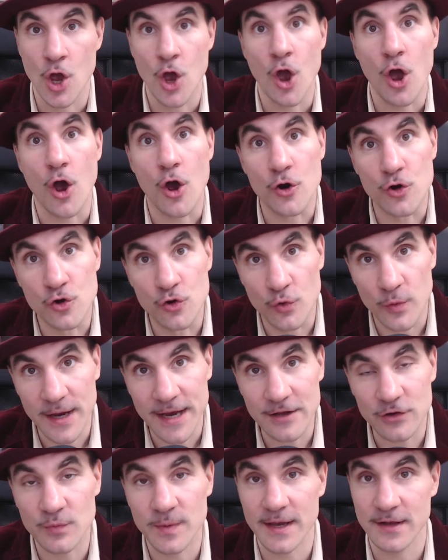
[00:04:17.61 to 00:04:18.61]
A
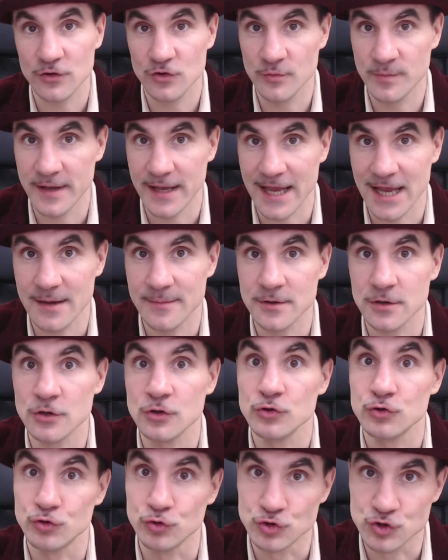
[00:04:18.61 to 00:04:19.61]
great way to be able
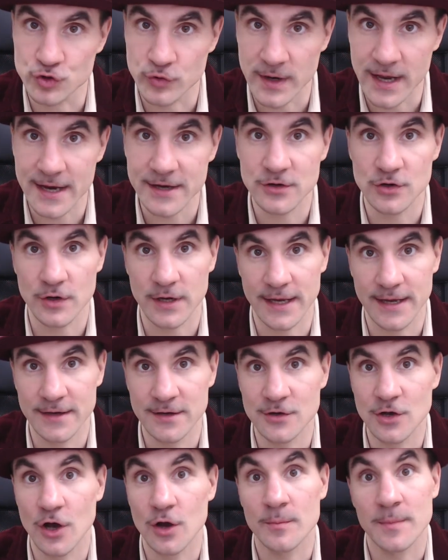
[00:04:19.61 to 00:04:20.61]
to track your
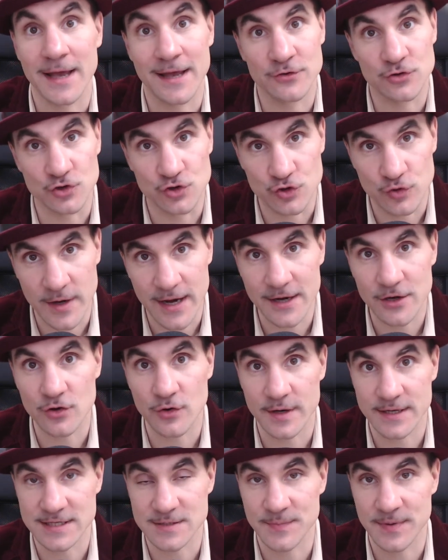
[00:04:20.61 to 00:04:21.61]
income and to track your
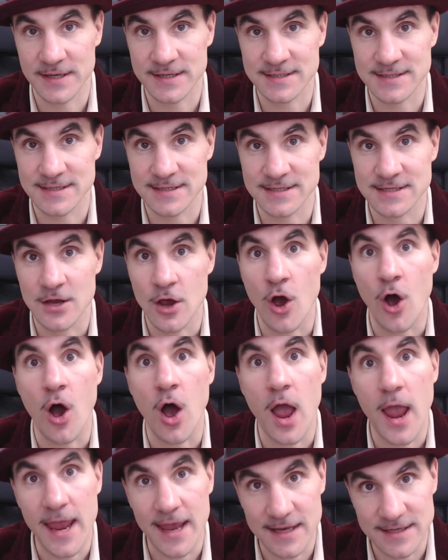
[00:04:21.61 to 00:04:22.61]
expenses
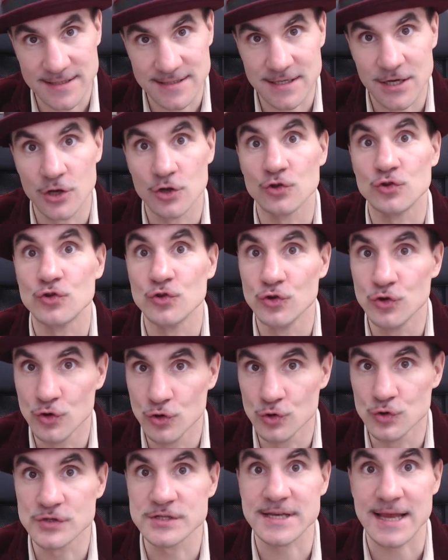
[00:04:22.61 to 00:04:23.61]
is to
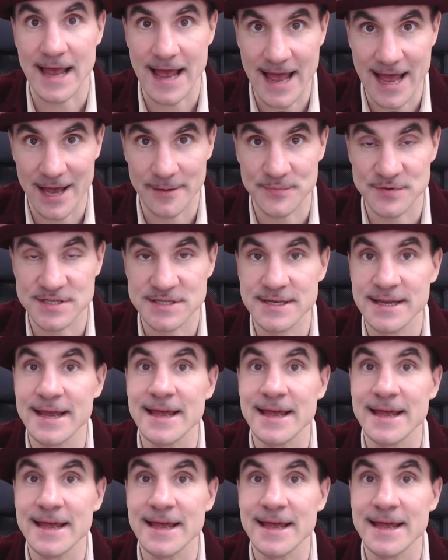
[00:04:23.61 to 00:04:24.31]
use apps.